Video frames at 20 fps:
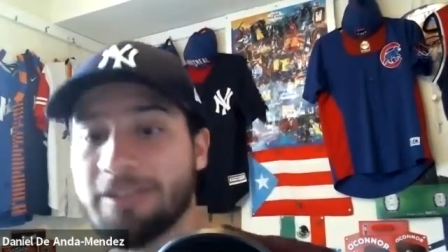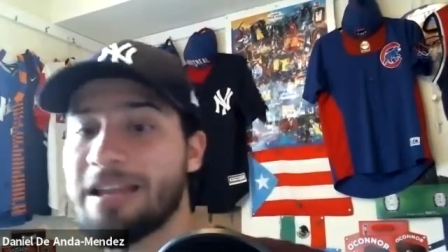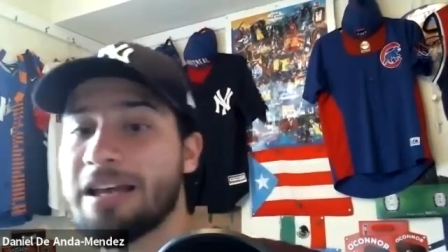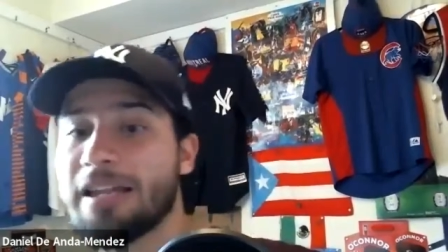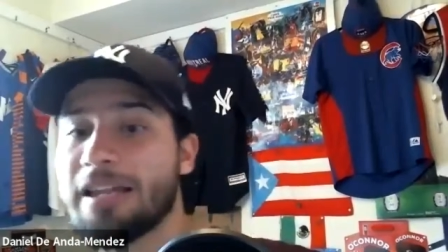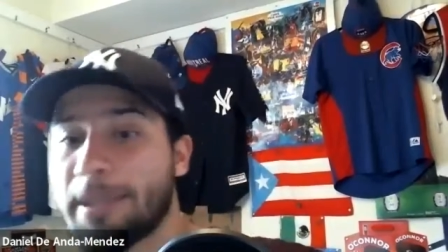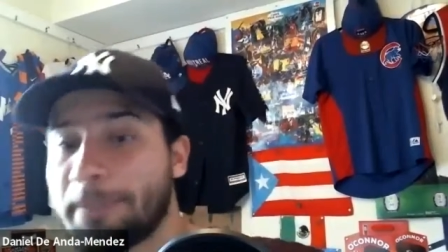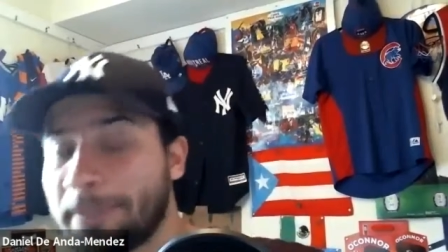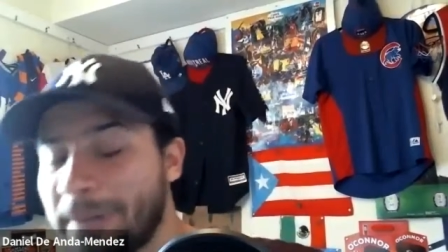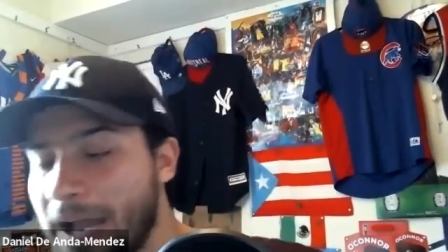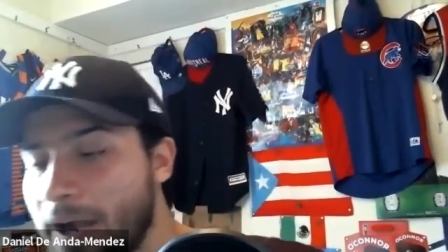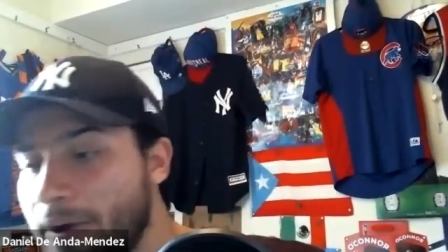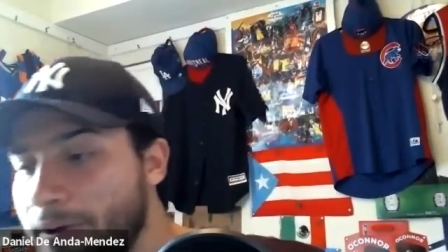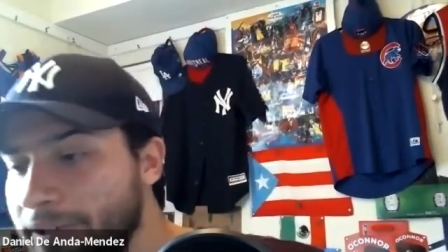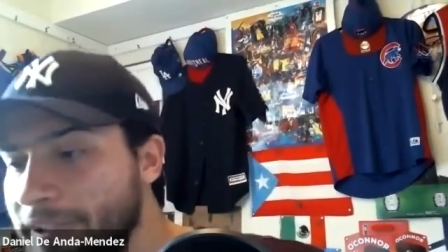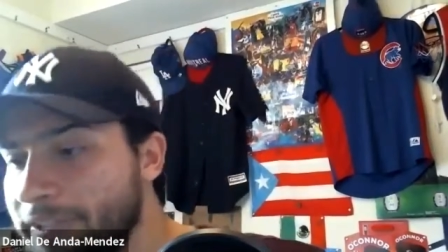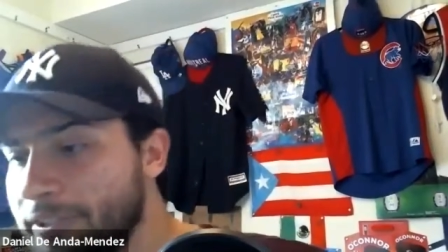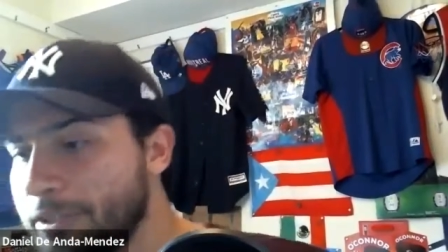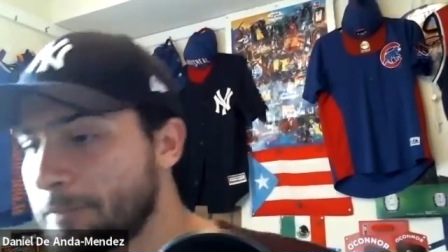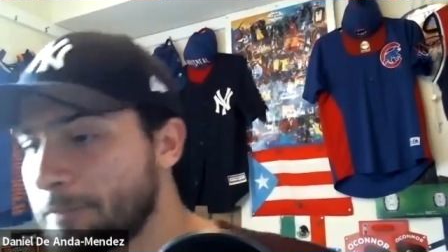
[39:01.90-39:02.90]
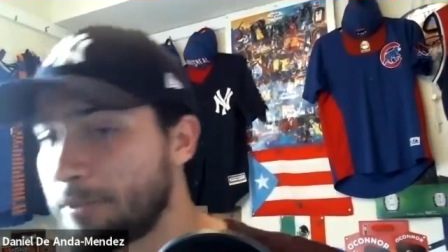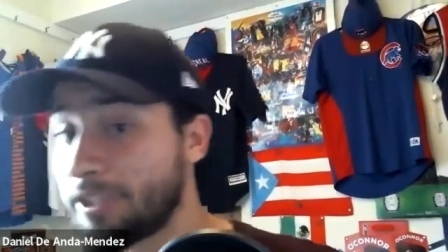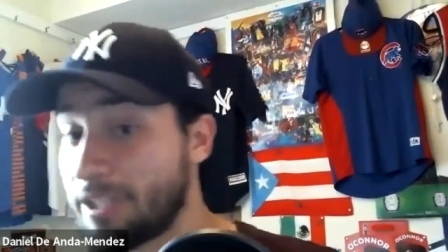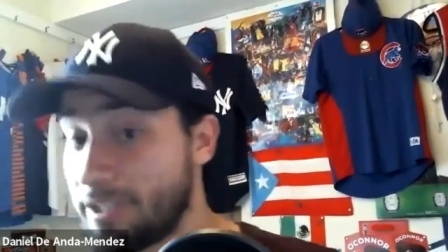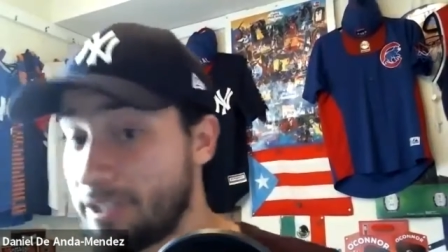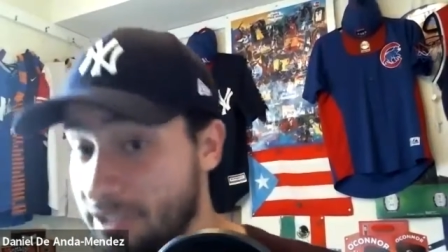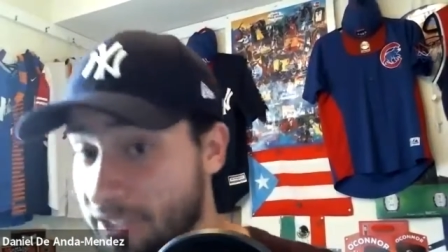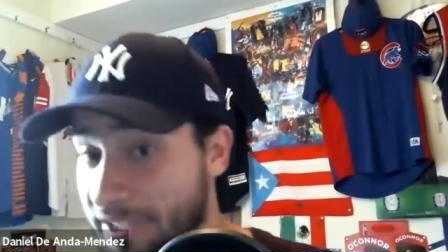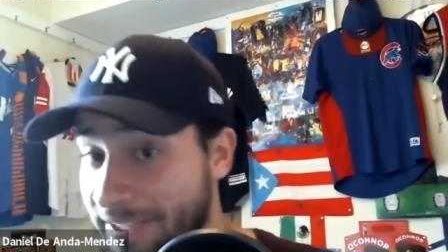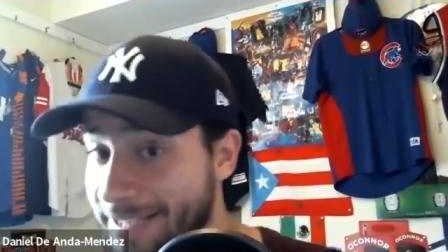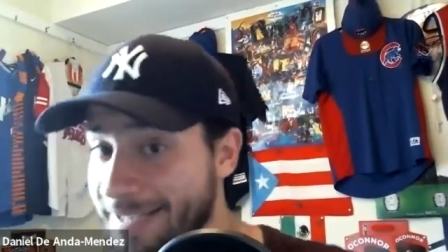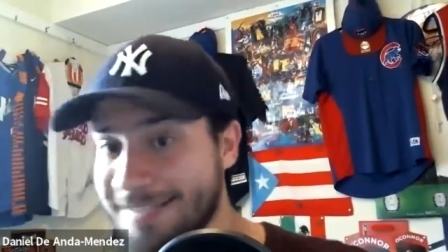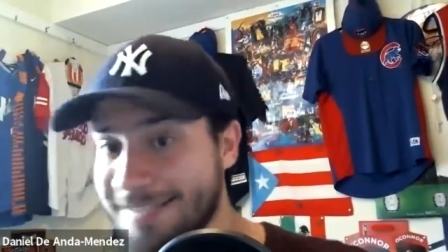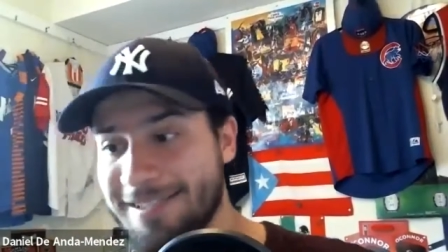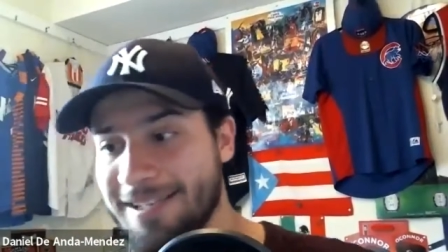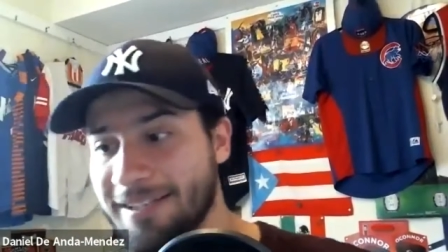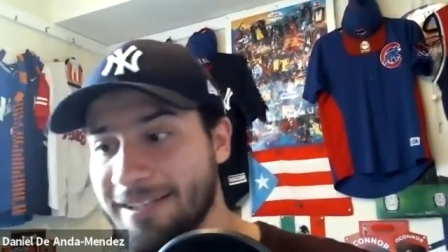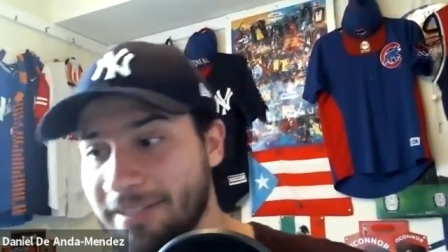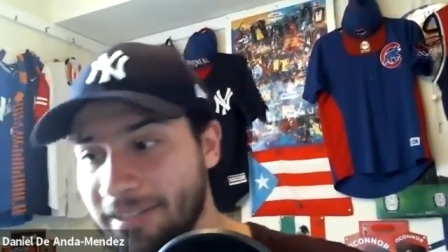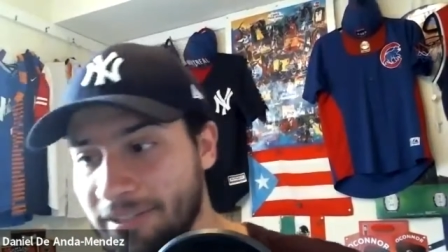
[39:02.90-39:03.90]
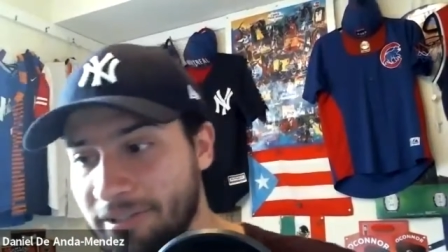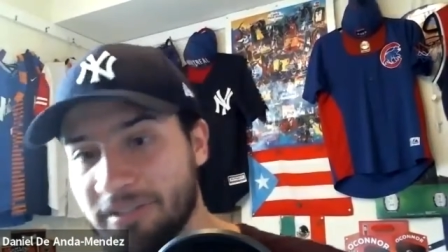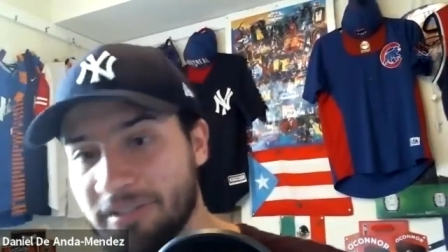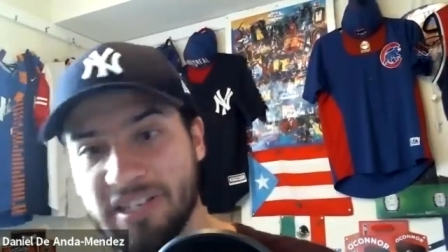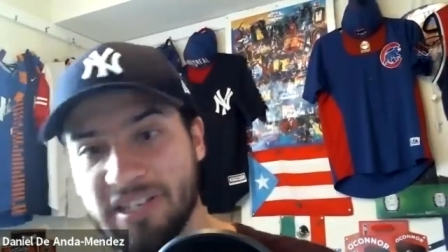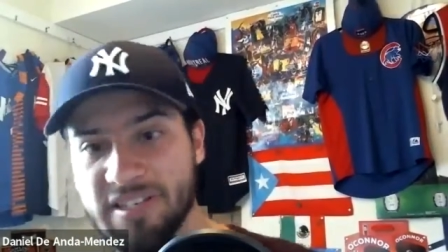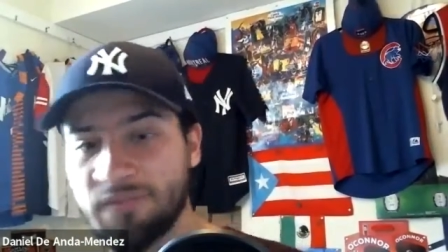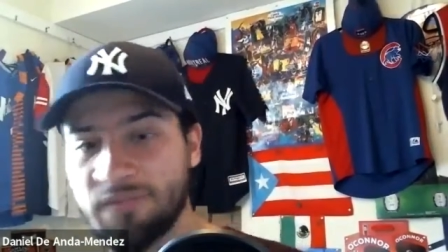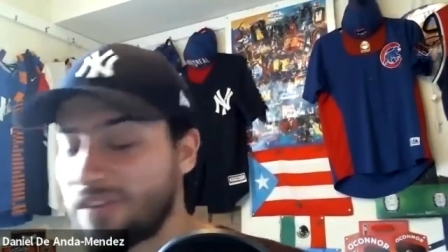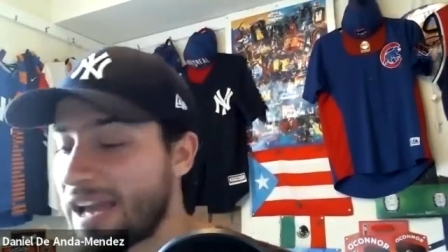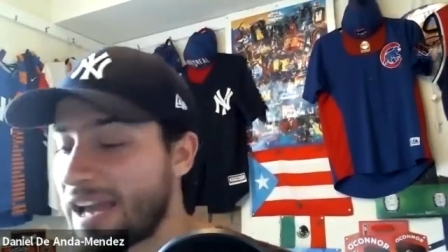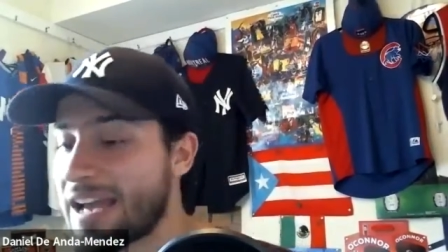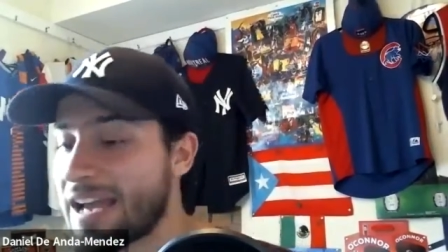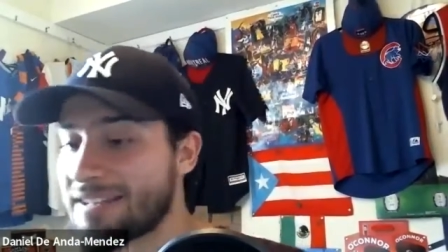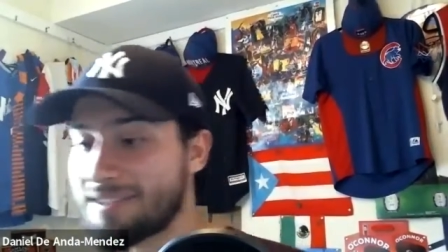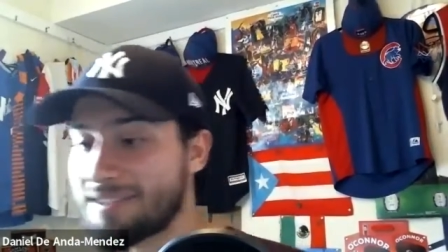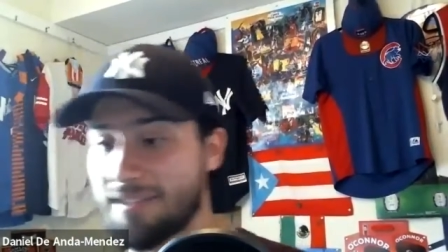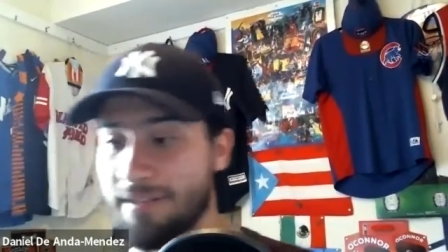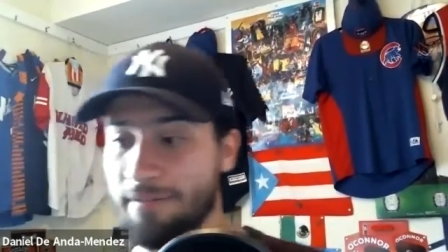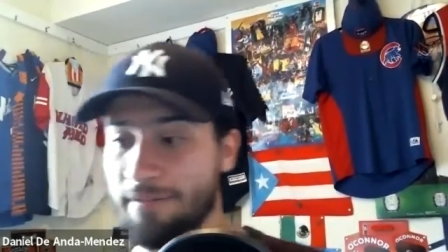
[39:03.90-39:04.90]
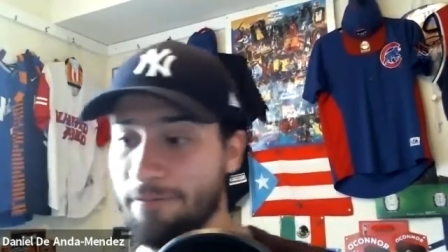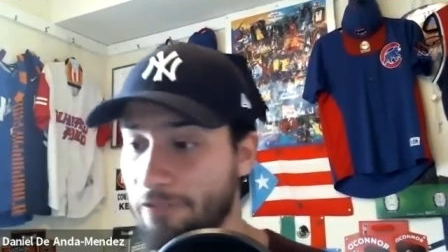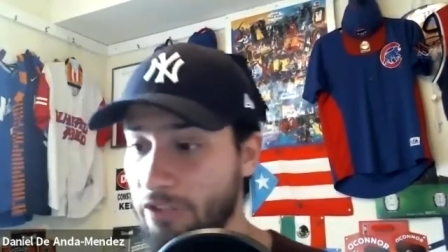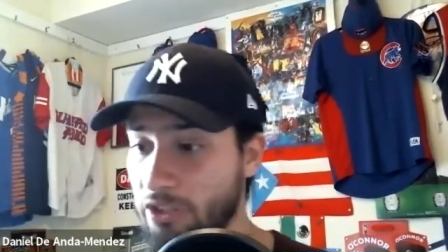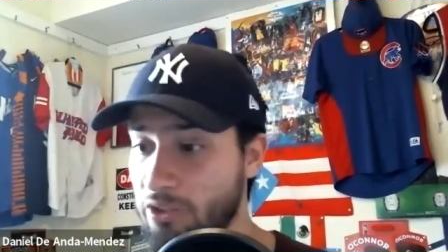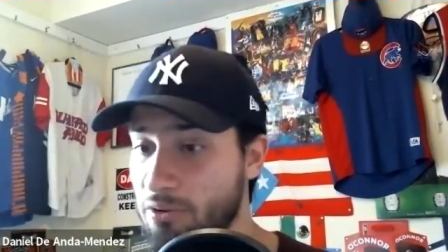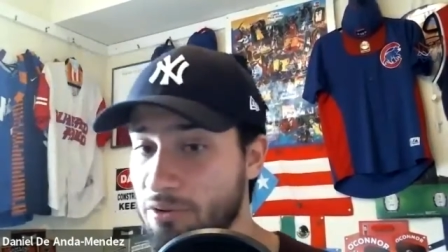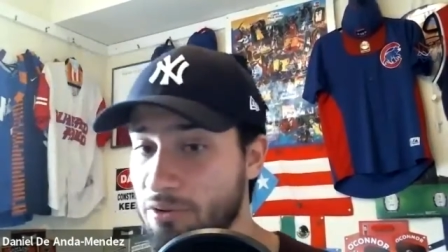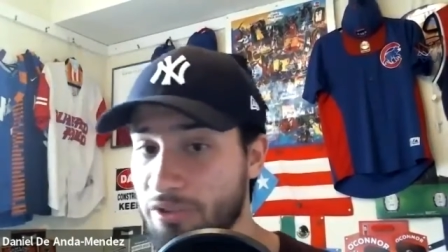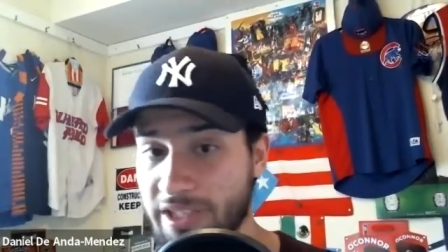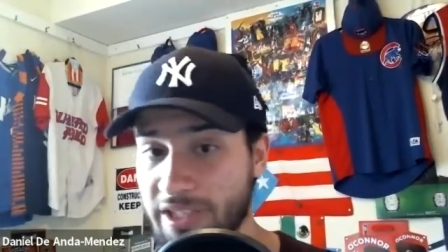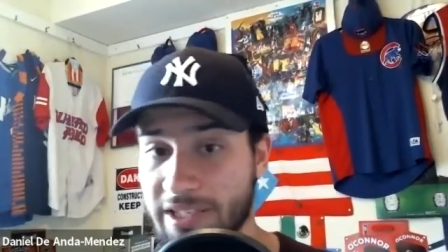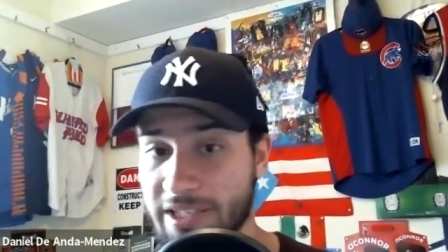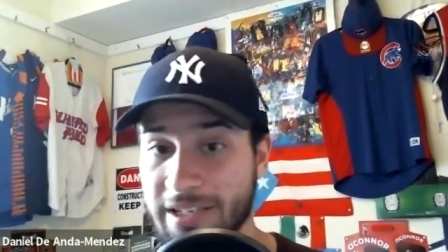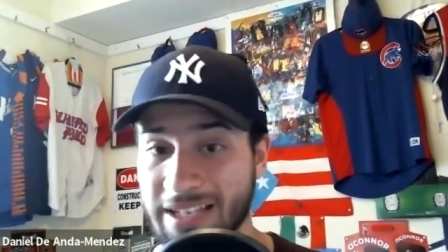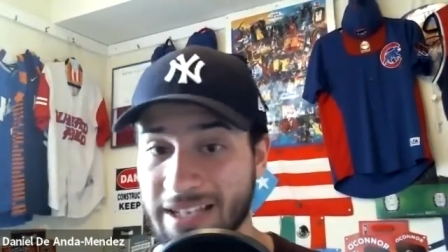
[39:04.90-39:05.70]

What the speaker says: not a power hitter, but he's a contact hitter. He's fast. He can field. He can